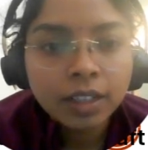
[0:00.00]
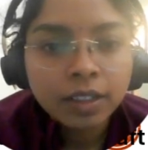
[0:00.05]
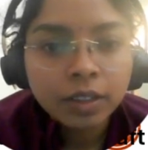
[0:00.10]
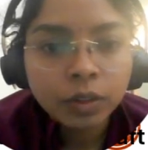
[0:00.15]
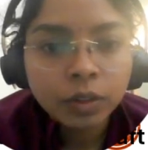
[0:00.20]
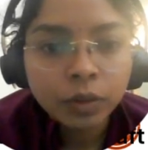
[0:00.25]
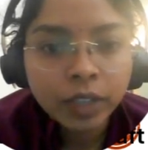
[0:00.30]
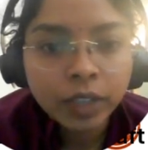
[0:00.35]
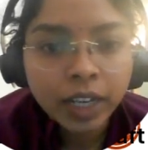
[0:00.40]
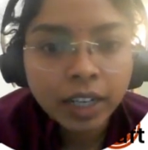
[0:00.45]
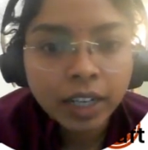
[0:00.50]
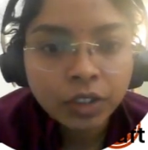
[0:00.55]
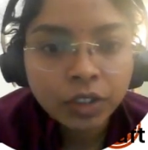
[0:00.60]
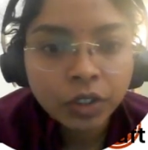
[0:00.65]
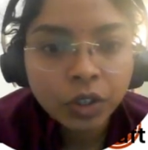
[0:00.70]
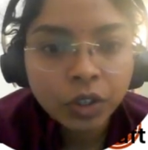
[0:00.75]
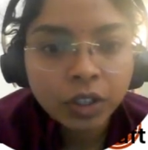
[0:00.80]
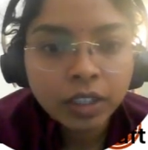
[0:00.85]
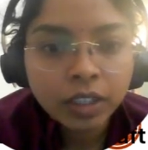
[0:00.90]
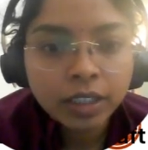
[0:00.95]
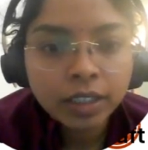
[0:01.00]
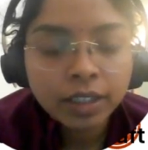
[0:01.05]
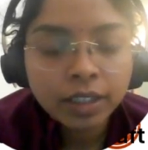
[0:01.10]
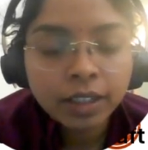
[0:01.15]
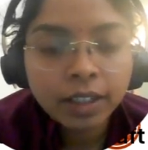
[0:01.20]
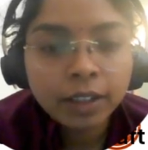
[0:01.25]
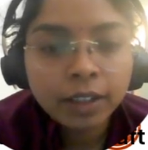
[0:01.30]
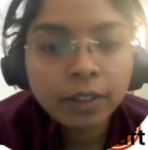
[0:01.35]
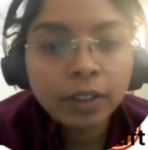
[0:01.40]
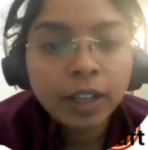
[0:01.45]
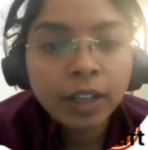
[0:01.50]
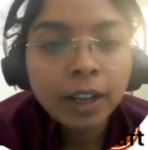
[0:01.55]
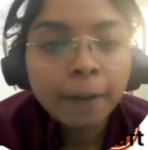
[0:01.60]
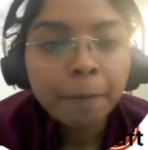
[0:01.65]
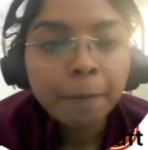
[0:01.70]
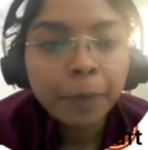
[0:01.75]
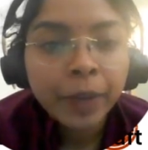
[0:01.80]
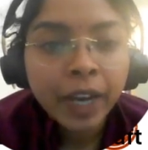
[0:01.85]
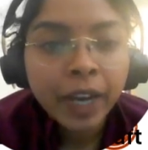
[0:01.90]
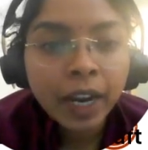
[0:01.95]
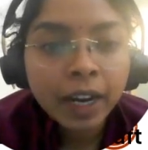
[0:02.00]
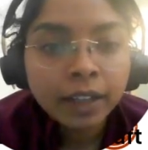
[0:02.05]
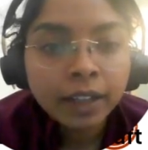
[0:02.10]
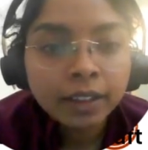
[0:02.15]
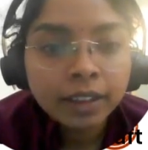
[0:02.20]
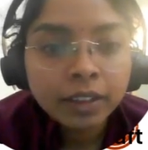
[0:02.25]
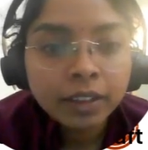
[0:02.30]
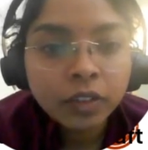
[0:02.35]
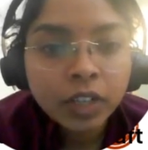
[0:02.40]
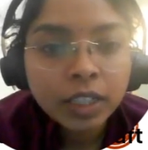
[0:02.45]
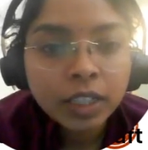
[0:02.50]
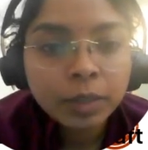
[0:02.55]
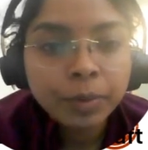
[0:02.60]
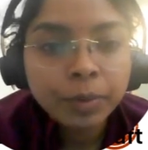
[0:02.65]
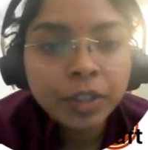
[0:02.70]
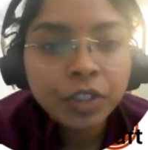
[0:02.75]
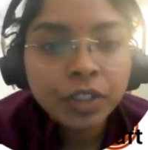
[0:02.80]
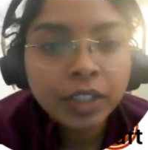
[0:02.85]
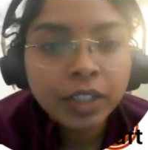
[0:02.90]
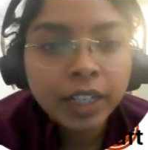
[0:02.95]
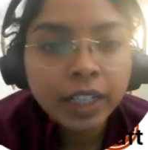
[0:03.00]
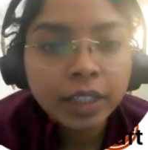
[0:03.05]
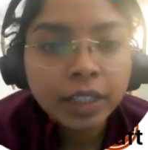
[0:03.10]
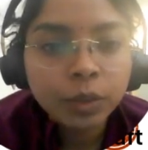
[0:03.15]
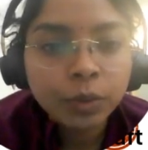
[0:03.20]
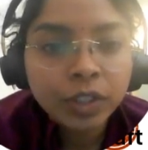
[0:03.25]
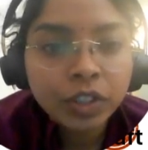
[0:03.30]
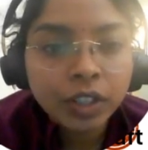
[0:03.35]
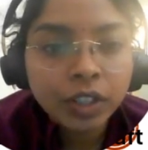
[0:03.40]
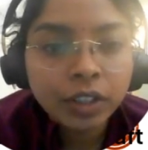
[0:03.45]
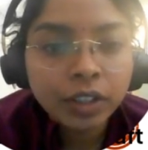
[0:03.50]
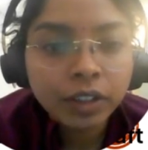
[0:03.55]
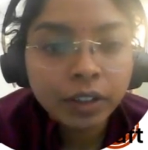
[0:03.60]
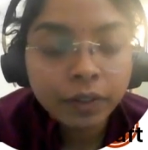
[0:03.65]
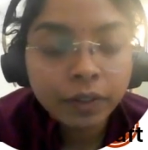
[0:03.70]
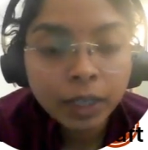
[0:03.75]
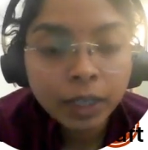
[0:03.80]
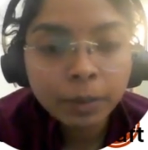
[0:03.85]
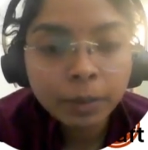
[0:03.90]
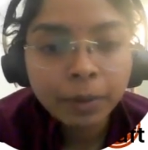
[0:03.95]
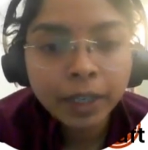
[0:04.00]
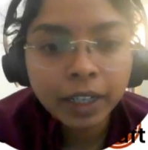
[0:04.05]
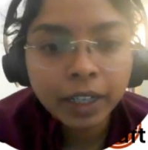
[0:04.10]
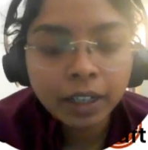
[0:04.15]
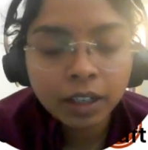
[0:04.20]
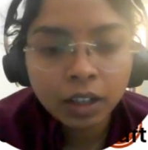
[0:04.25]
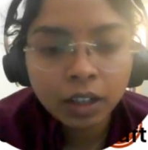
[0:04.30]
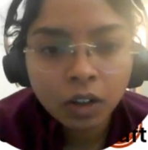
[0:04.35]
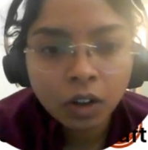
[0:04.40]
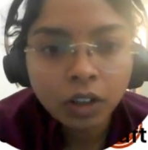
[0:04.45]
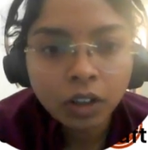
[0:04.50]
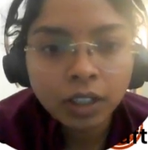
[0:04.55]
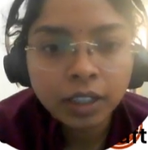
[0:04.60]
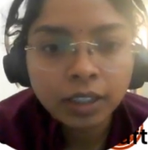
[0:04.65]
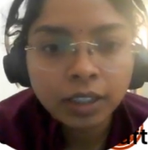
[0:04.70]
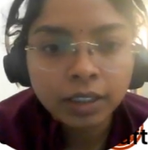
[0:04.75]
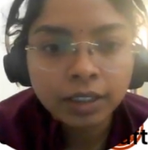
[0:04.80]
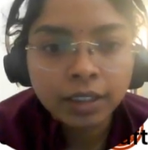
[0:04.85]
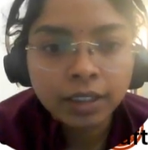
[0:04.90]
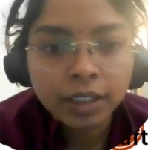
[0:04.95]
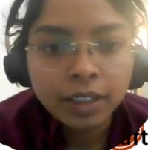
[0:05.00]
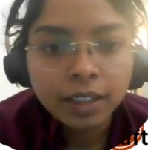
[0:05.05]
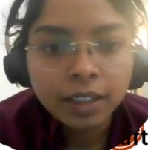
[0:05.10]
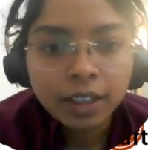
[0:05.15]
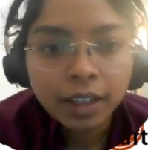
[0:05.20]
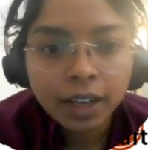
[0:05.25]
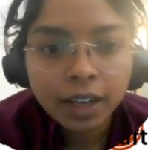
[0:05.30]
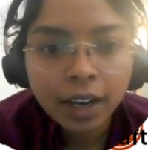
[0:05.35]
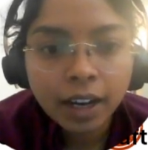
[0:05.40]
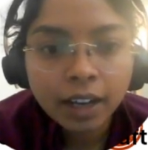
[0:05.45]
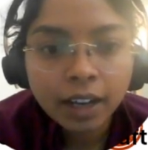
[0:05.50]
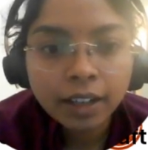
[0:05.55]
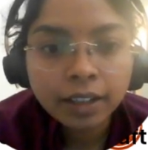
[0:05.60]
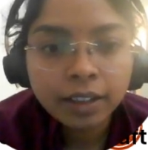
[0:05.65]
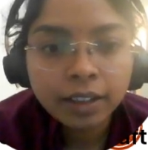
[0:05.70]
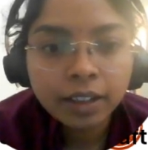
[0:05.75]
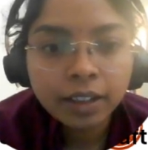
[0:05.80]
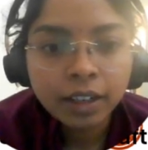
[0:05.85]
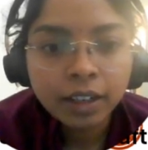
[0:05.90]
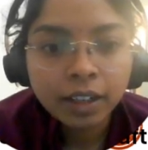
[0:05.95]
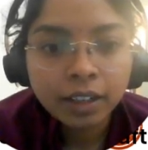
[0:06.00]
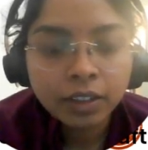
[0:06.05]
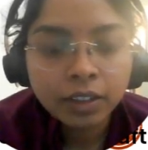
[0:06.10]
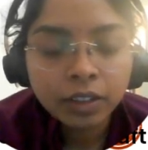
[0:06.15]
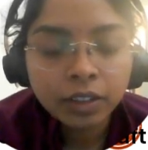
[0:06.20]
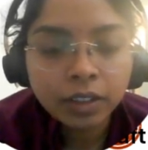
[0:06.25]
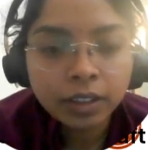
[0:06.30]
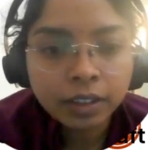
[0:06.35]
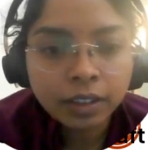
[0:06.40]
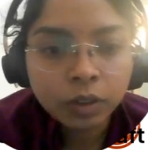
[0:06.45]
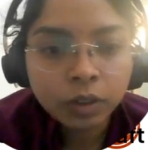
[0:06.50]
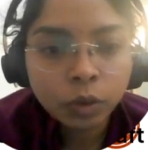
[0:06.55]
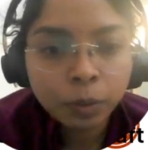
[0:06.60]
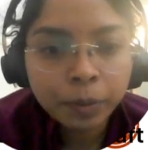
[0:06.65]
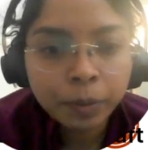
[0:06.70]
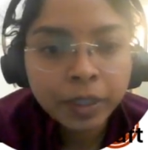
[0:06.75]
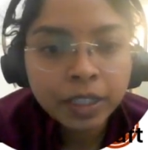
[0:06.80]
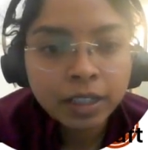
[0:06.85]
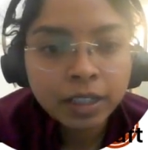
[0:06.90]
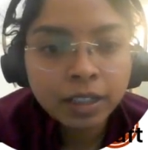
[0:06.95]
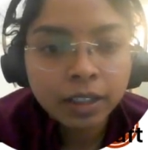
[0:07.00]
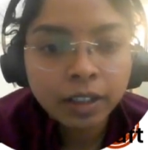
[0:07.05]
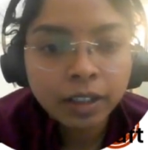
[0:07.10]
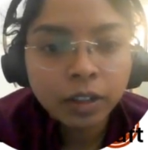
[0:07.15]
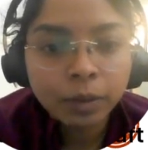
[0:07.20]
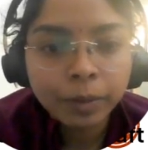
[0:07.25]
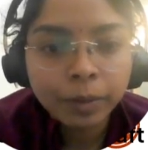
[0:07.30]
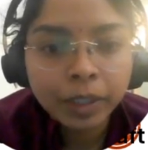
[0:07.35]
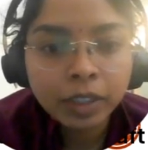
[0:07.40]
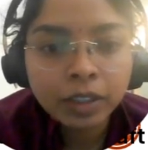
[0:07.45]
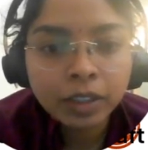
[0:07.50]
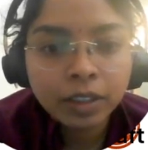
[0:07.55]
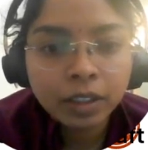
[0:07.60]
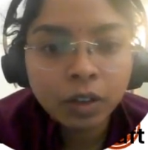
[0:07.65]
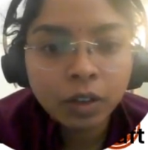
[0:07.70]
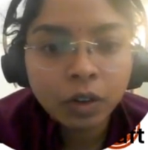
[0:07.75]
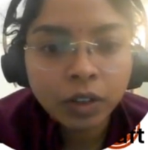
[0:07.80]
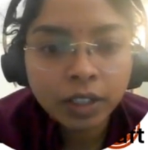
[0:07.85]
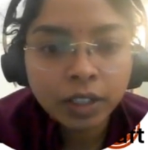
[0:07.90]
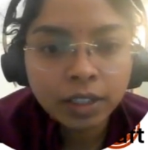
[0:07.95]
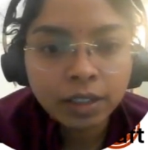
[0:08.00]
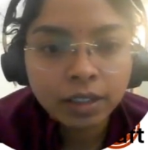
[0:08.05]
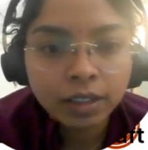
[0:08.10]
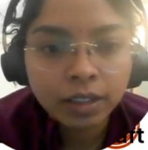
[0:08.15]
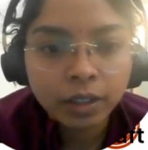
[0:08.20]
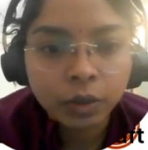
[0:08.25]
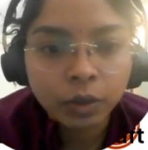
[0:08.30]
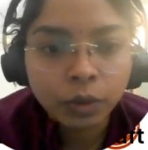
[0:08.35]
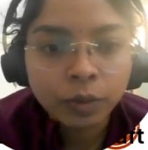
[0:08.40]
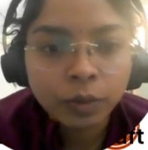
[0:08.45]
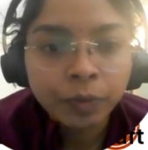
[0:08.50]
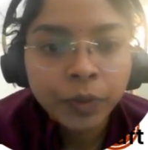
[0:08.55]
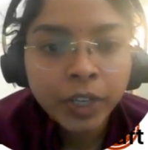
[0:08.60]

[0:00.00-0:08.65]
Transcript: So they are short circuit, and the transmission gates which are driven by clock are open circuit because clock is 0.